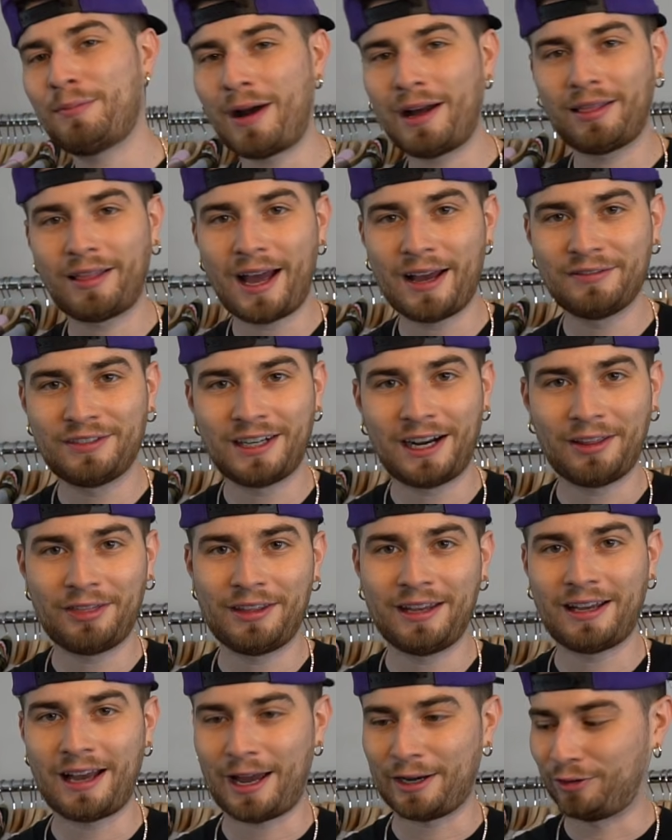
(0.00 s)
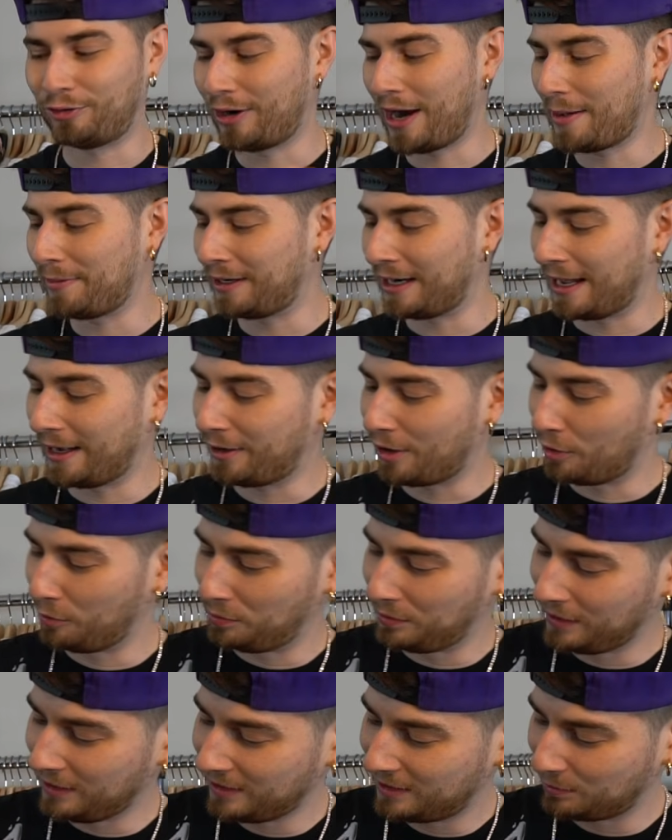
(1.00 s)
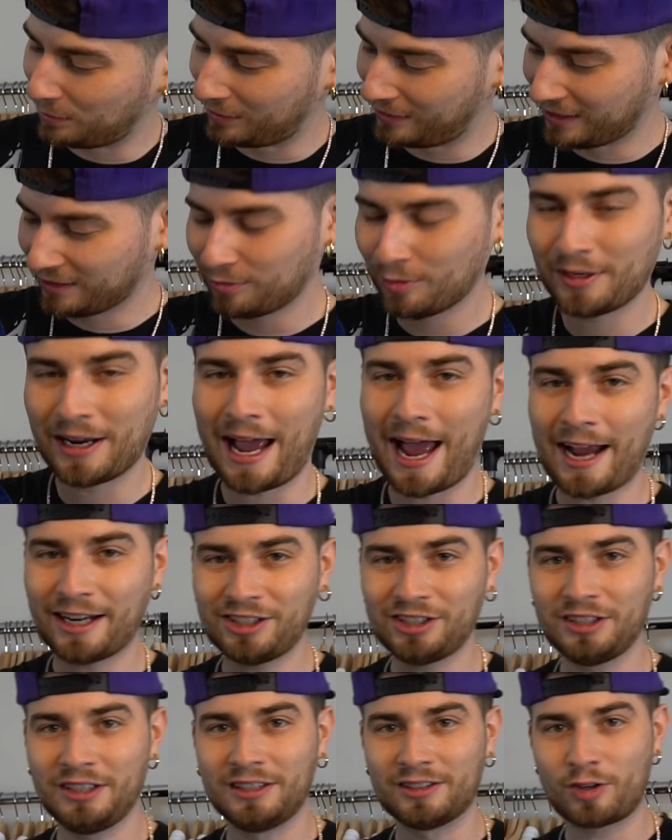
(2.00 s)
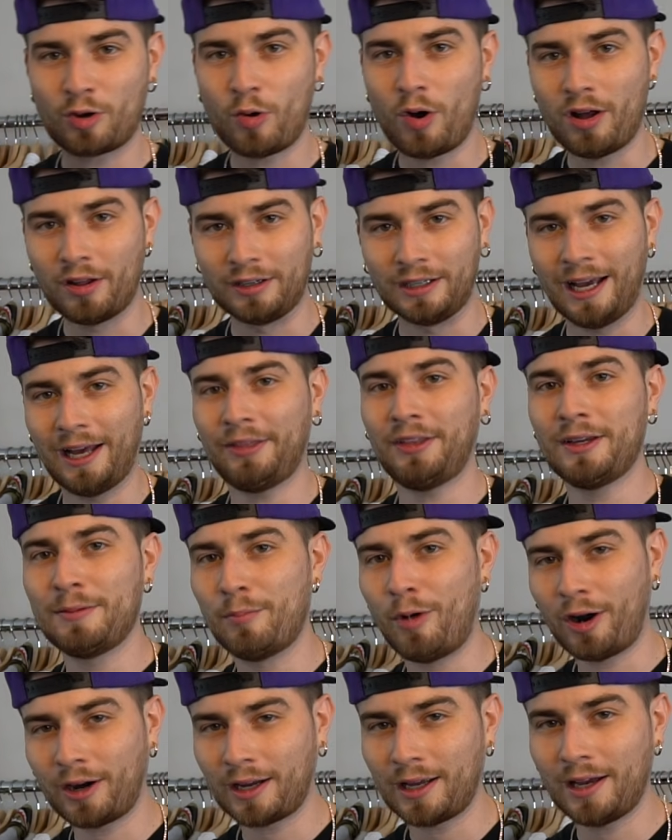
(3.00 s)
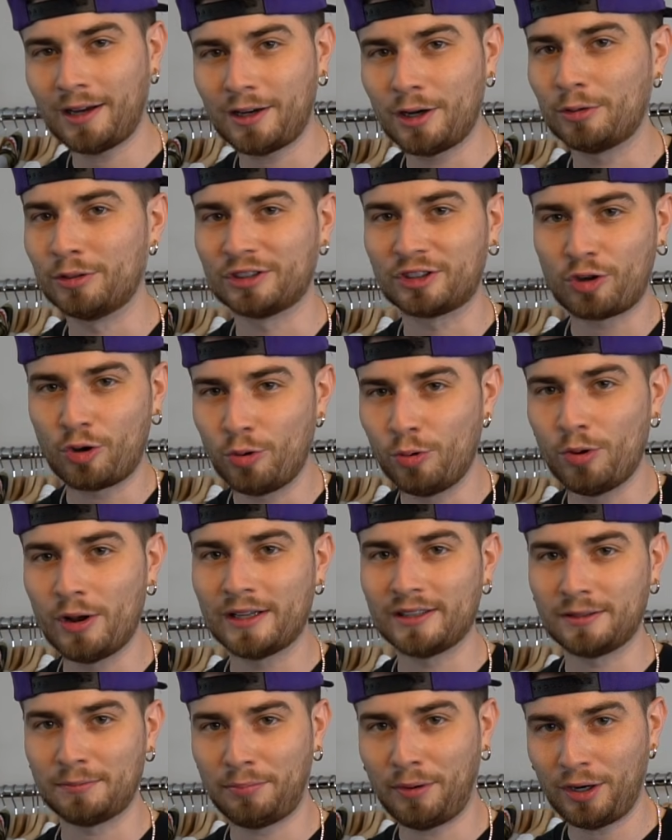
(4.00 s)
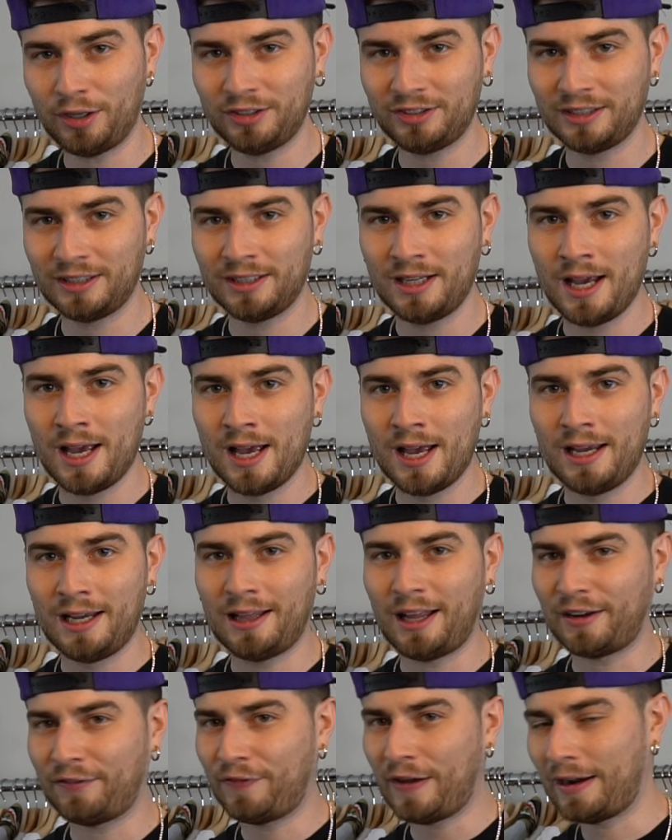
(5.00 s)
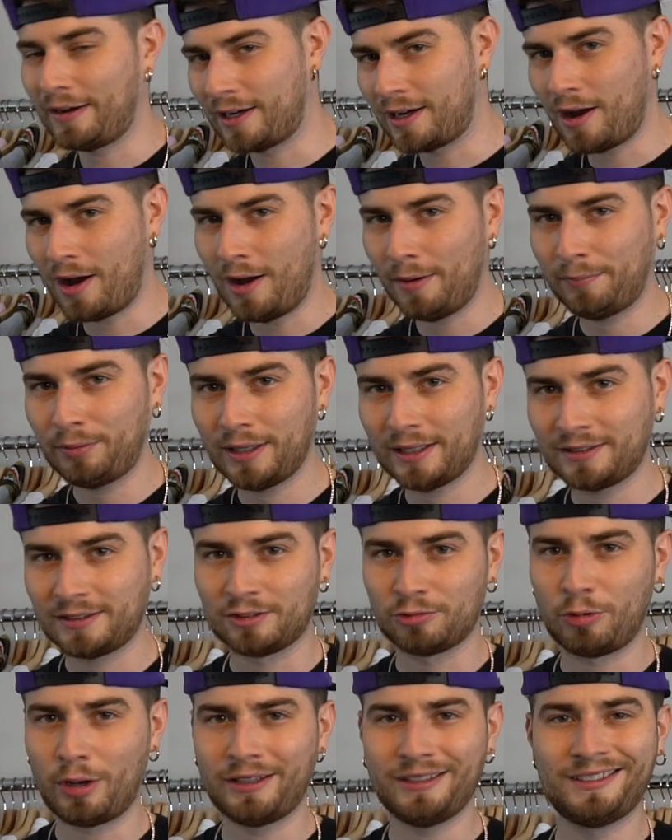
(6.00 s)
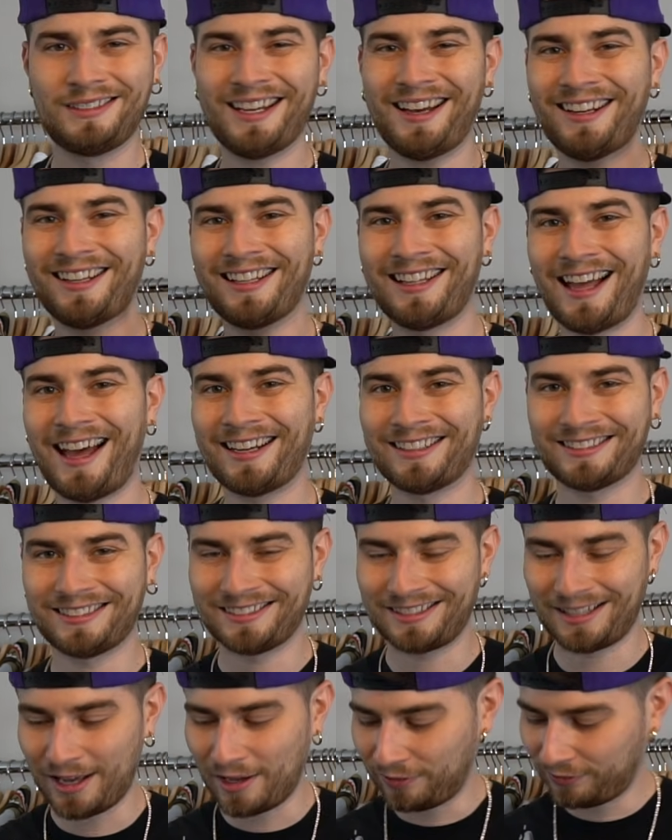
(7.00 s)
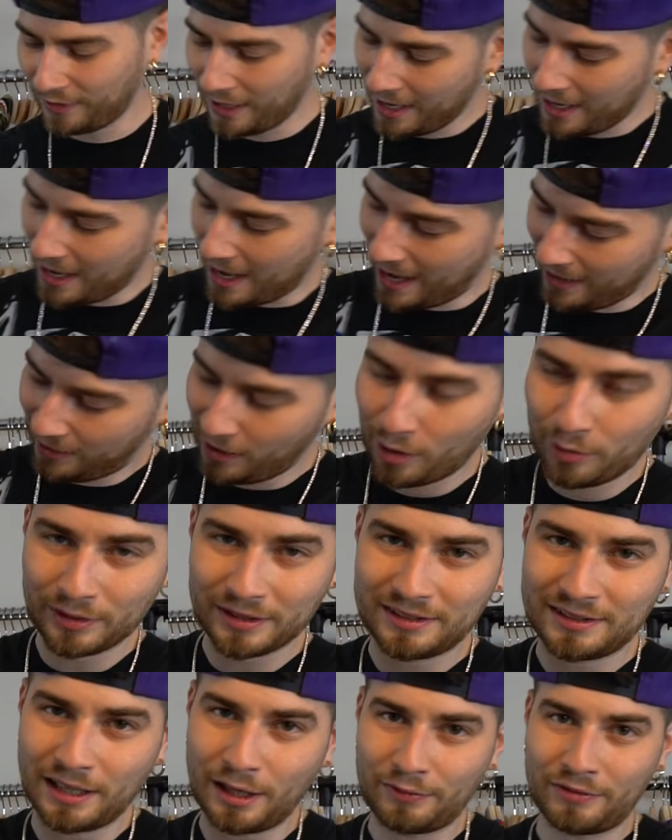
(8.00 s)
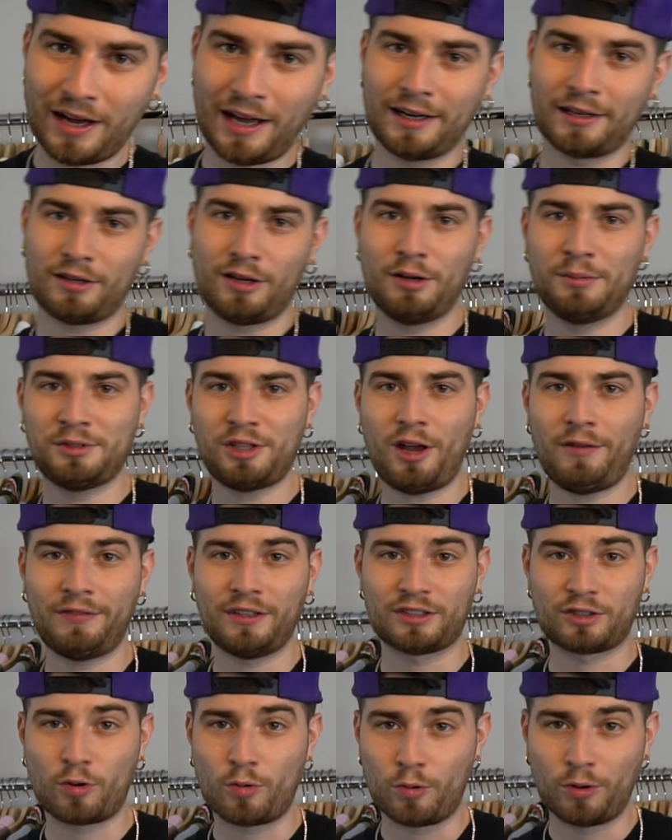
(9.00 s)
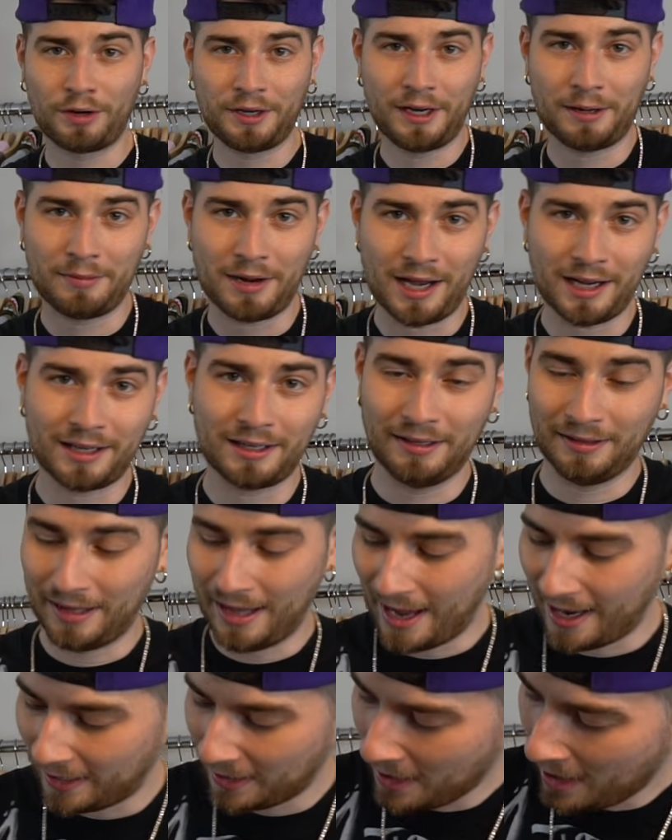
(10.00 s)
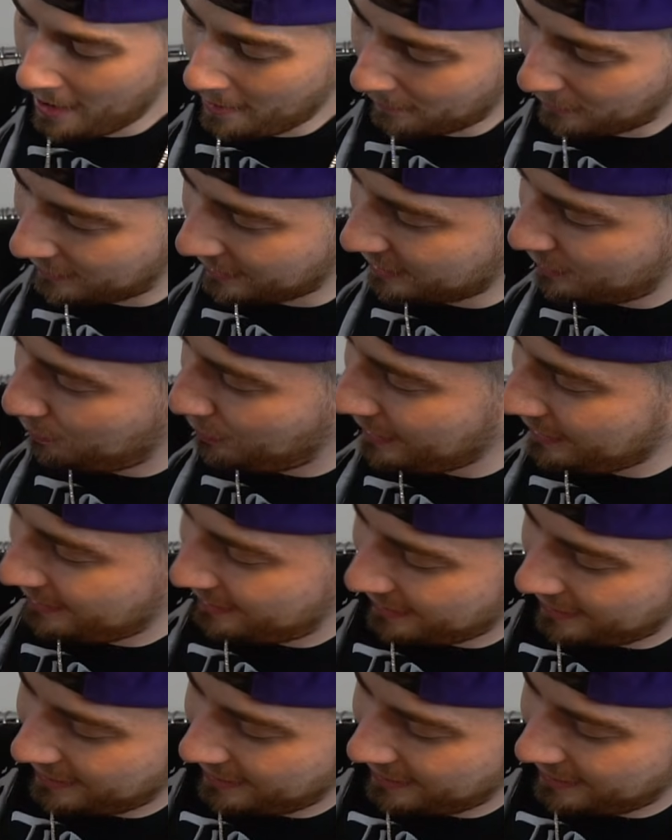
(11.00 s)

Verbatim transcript: in my life did I think I'd grab an Ecko piece, but this one actually is quality. I think Mark Ecko is cool as a person. He like founded Complex as well. He's done a lot of stuff. Ecko itself kind of comes off as corny, I'm not gonna lie, but this piece